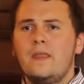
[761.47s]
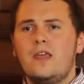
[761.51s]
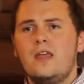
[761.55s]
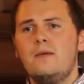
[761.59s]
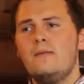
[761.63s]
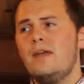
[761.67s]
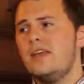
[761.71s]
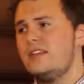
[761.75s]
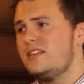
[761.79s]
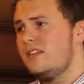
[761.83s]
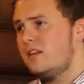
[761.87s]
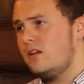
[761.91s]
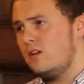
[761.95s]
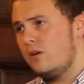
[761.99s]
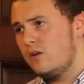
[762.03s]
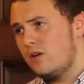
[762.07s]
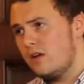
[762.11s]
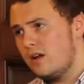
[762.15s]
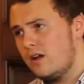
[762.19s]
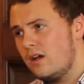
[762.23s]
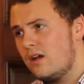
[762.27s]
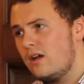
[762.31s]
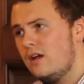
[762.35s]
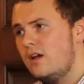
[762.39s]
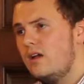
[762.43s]
It makes it
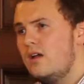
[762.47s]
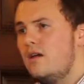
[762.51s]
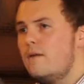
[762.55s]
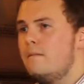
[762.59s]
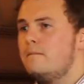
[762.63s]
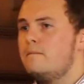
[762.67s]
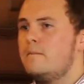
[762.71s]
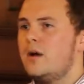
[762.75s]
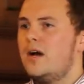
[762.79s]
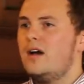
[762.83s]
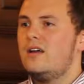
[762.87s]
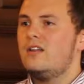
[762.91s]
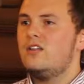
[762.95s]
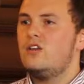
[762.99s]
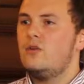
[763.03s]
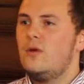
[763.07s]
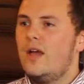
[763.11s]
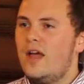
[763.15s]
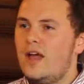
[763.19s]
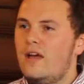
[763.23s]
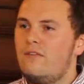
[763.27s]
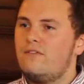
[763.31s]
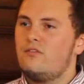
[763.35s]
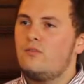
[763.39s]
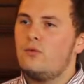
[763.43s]
longer, but you
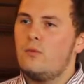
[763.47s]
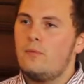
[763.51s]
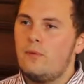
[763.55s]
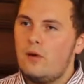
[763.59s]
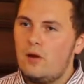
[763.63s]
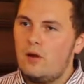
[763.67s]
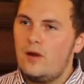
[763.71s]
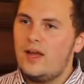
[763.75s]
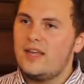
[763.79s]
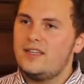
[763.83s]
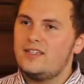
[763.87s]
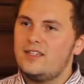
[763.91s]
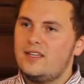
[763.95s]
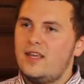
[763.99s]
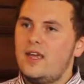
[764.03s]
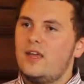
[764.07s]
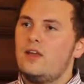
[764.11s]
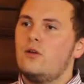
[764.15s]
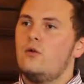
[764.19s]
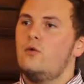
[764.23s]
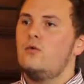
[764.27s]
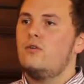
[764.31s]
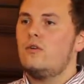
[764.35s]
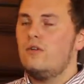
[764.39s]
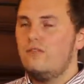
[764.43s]
have to apply to get
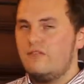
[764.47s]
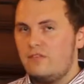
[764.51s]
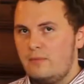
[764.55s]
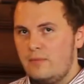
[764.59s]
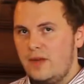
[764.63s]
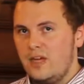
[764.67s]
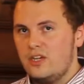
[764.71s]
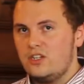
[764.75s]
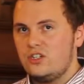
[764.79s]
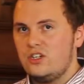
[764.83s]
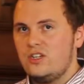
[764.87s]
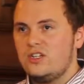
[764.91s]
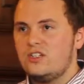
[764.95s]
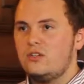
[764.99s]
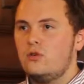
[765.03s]
court confirmation.